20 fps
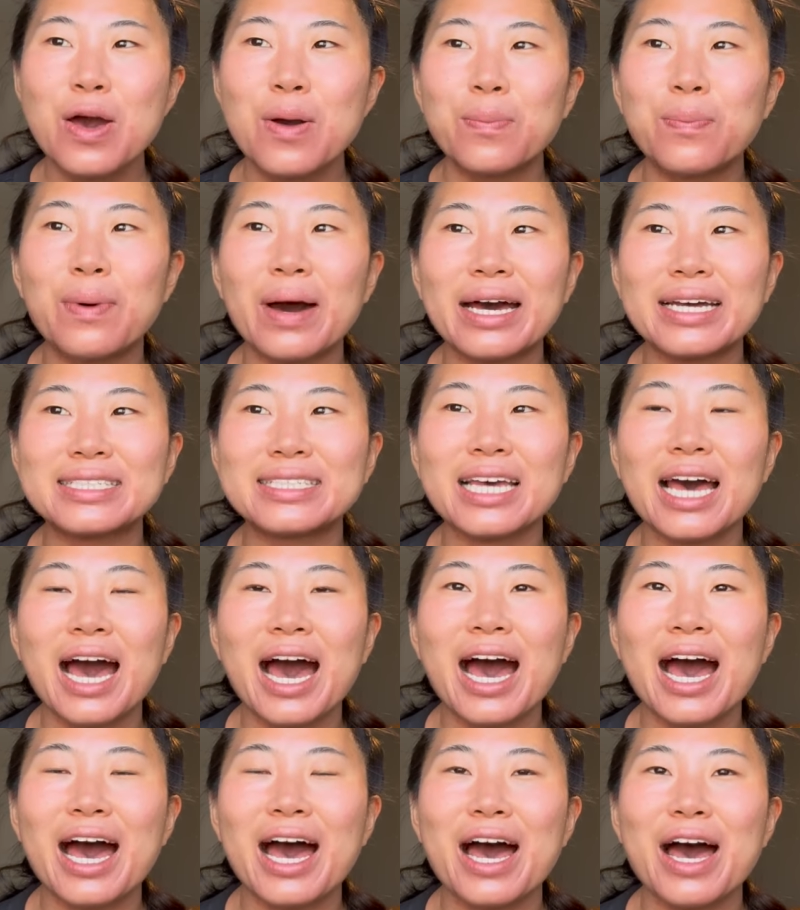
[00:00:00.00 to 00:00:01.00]
But
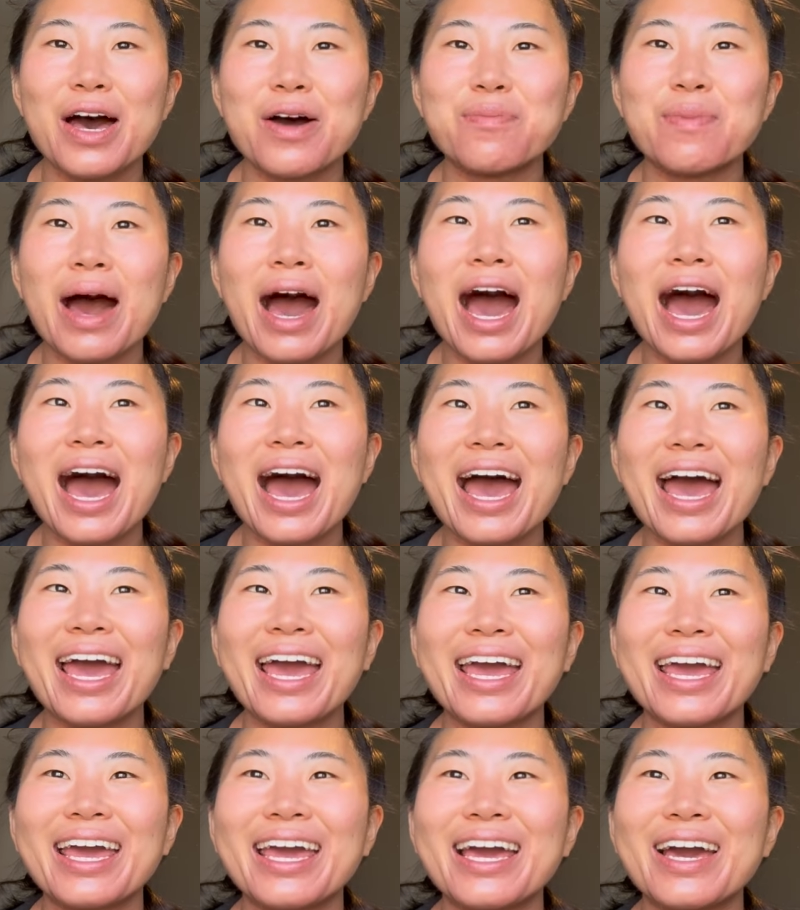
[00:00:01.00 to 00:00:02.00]
um,
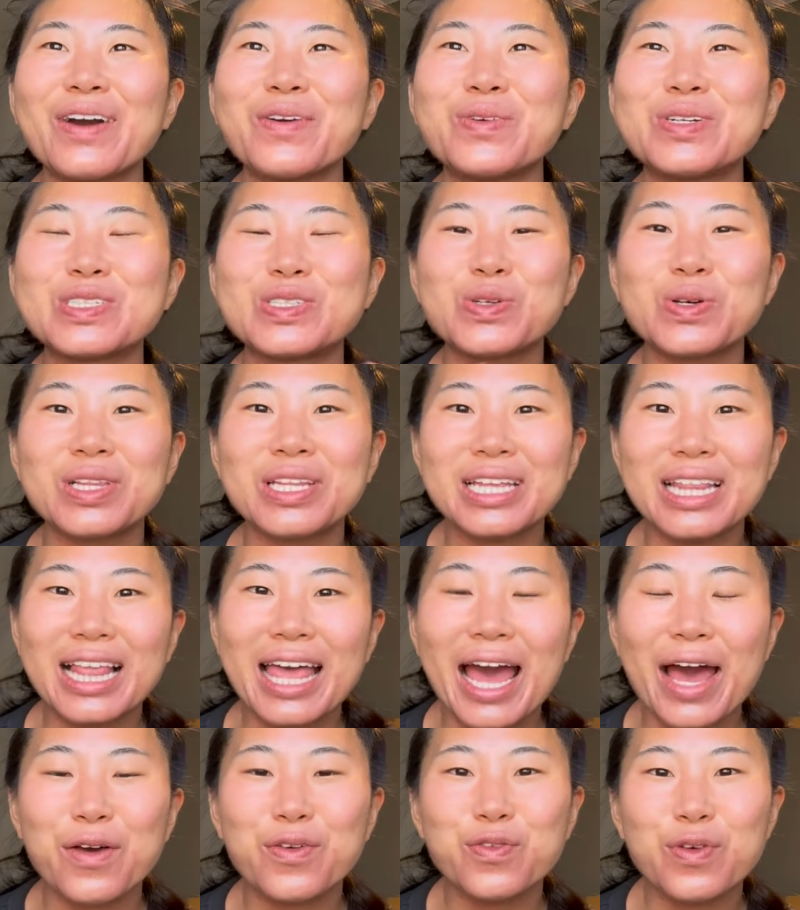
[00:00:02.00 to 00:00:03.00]
I went to a little
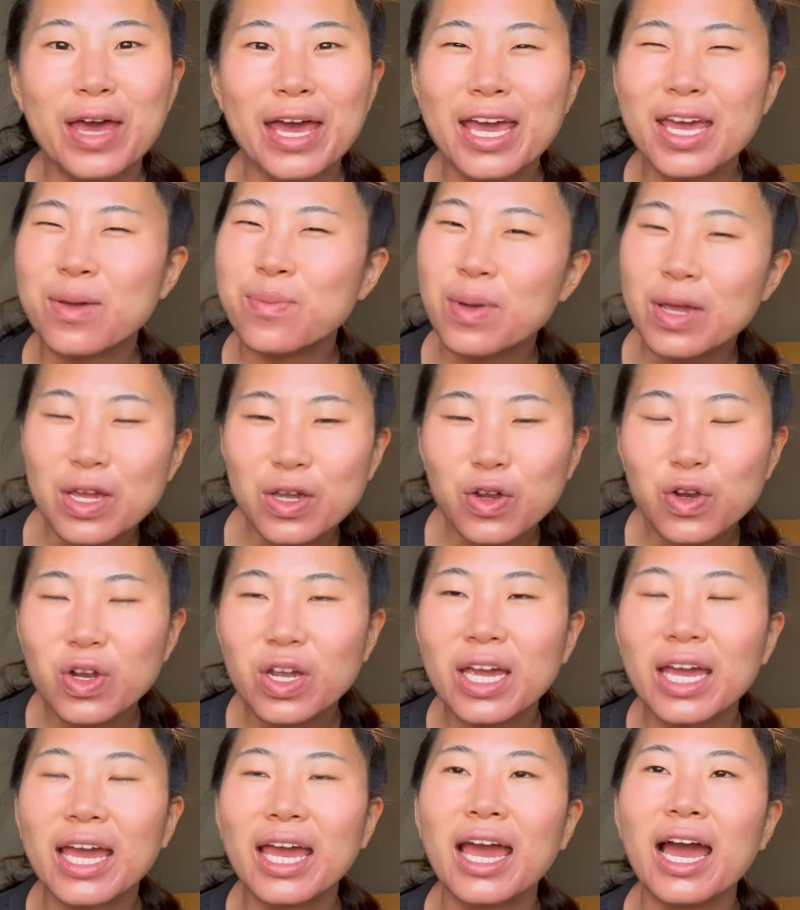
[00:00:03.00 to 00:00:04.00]
cafe
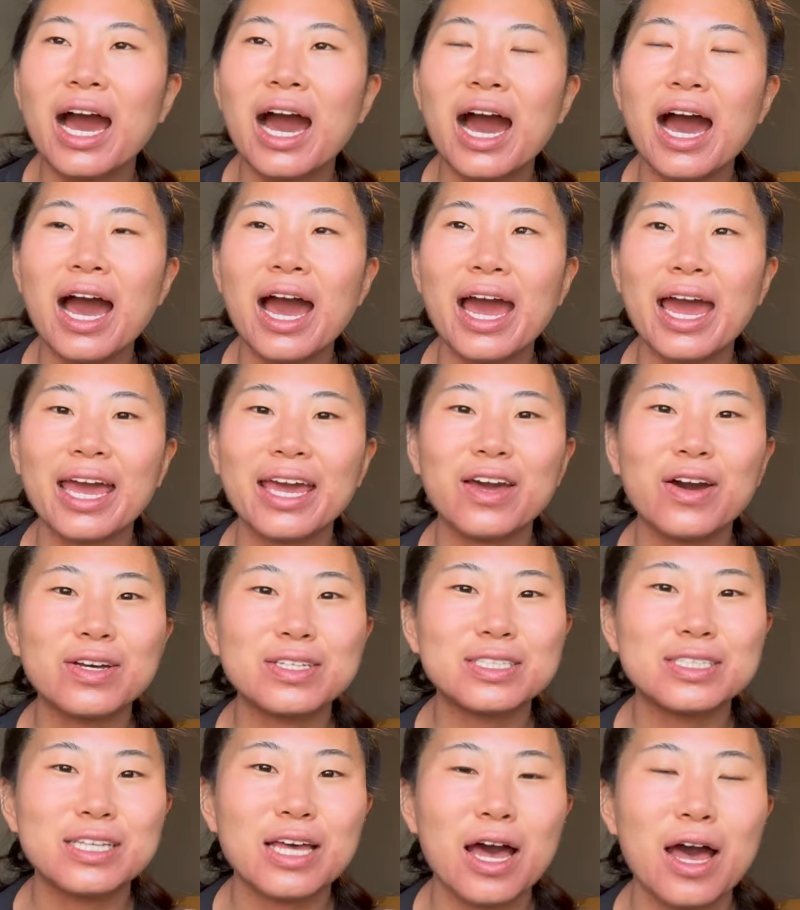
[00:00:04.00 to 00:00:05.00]
bakery. I got
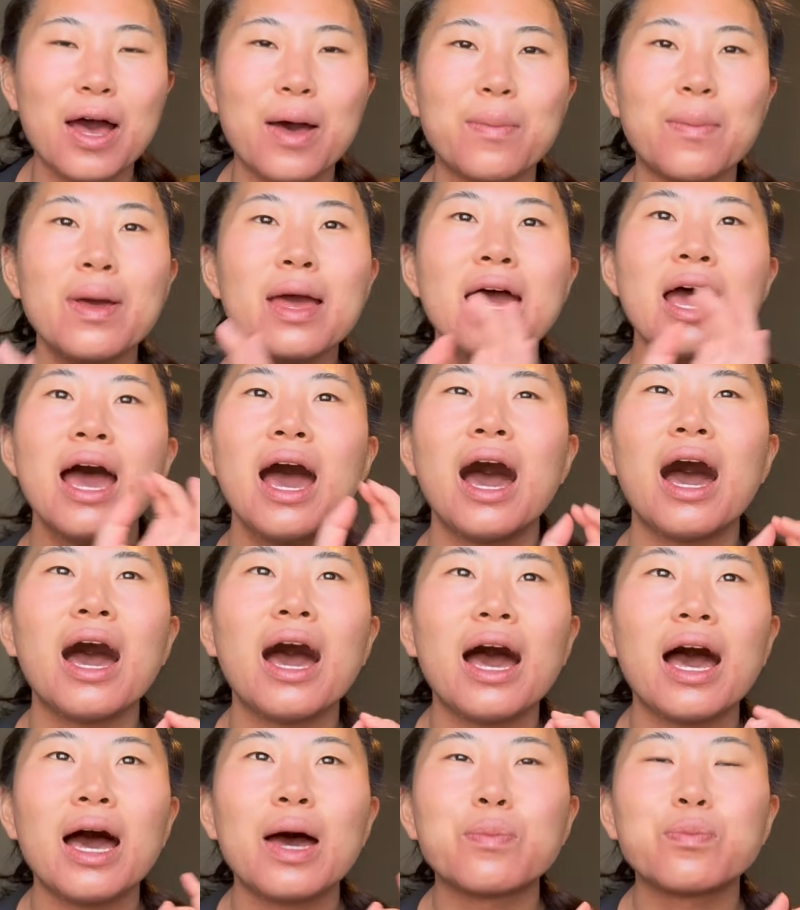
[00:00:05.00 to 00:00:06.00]
some
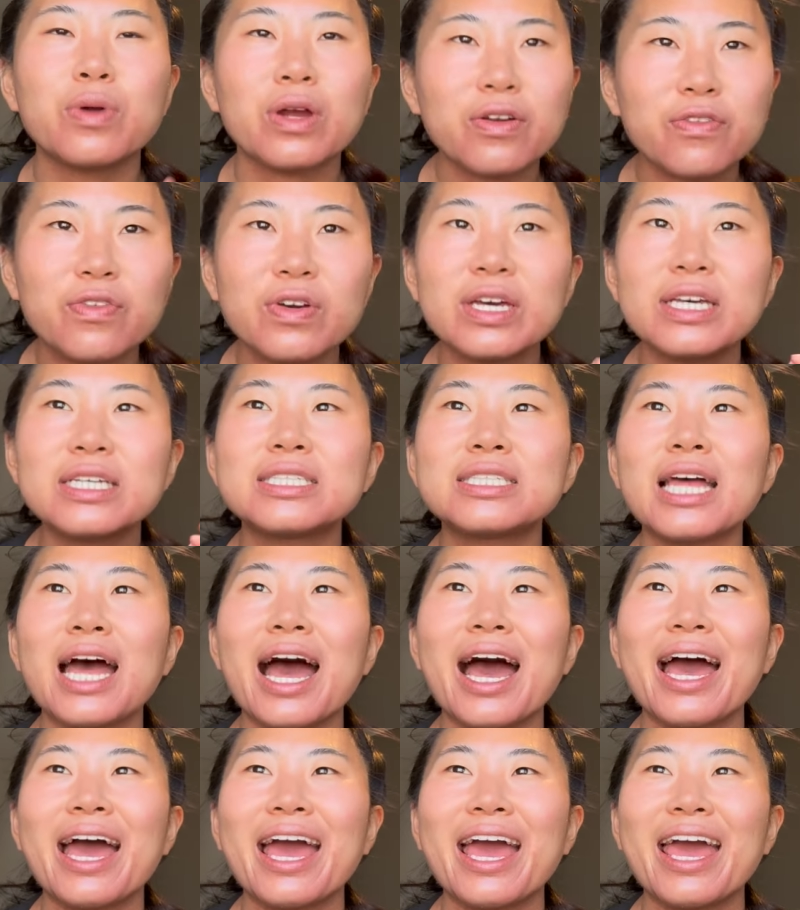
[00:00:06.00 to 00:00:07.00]
um, breakfast.
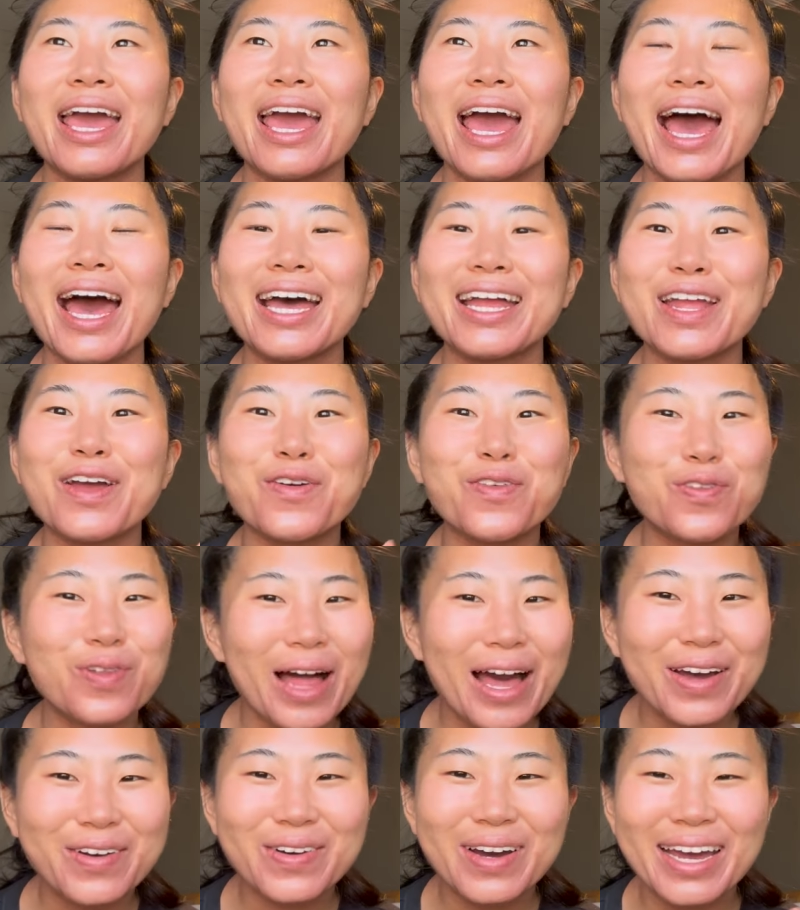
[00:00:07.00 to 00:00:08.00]
I had a
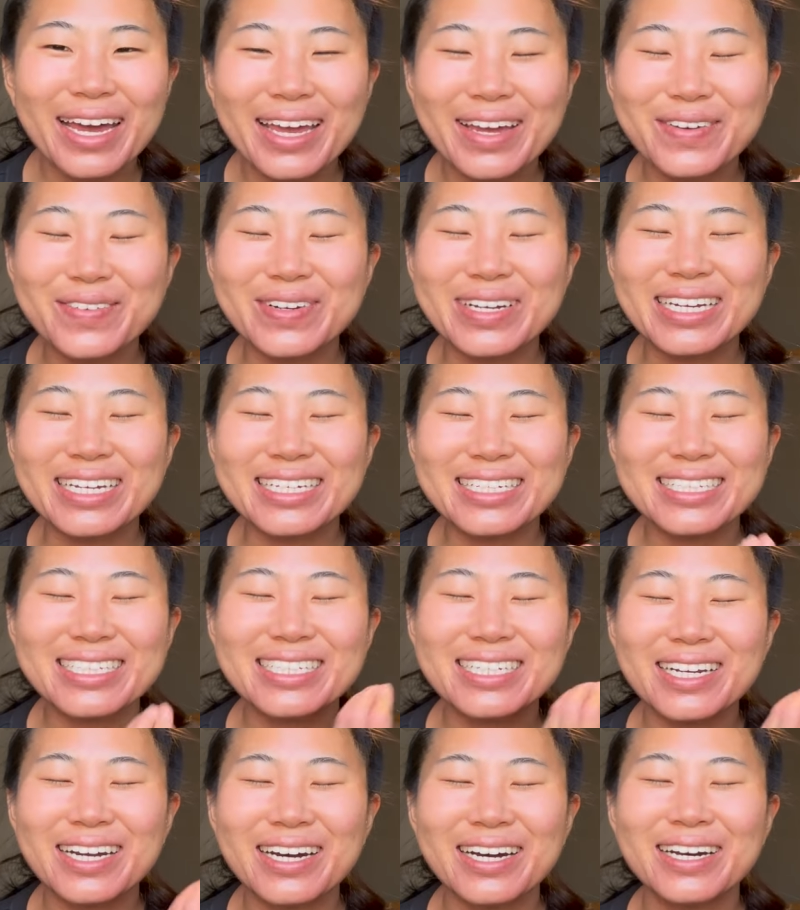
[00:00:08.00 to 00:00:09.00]
flat white, which
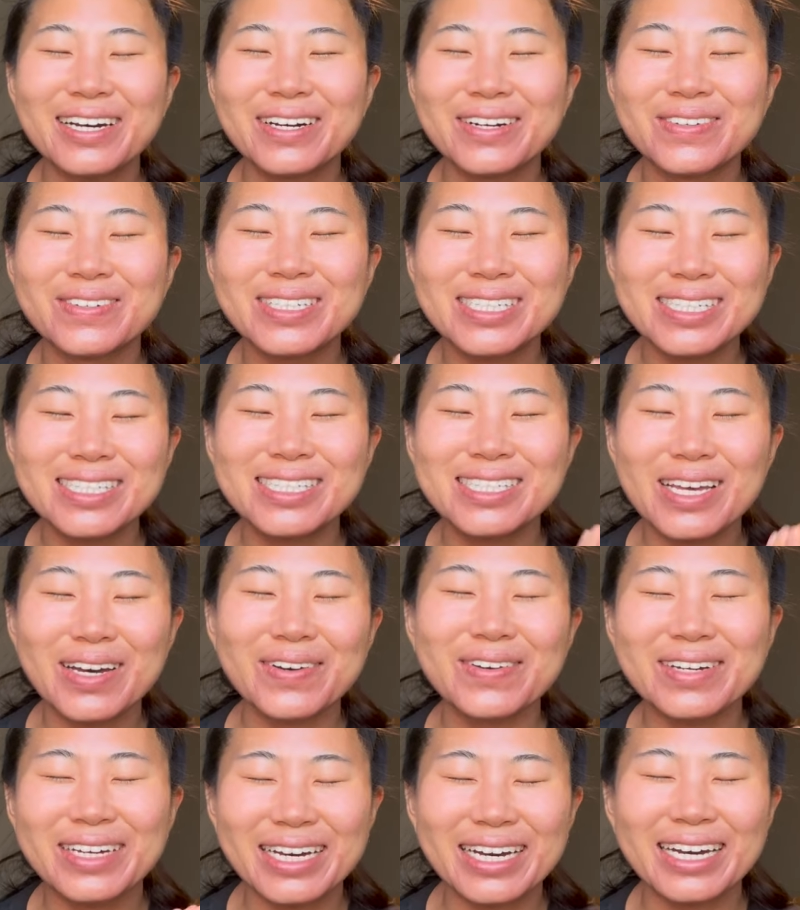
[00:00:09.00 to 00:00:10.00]

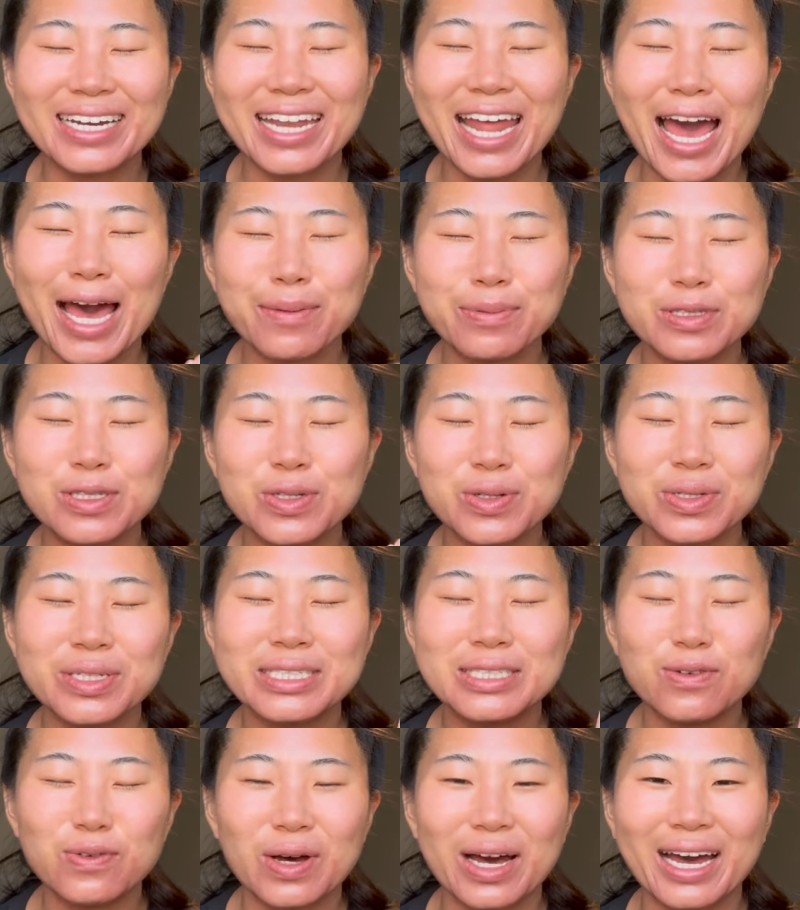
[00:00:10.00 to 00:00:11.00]
so good, absolutely
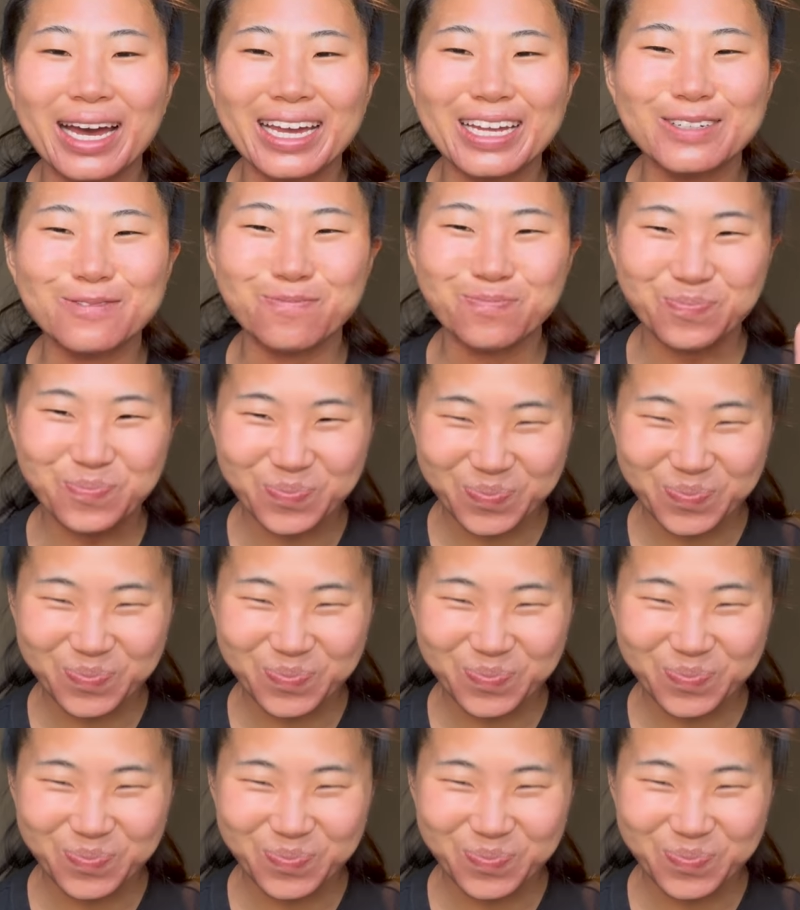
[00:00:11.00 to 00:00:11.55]
divine.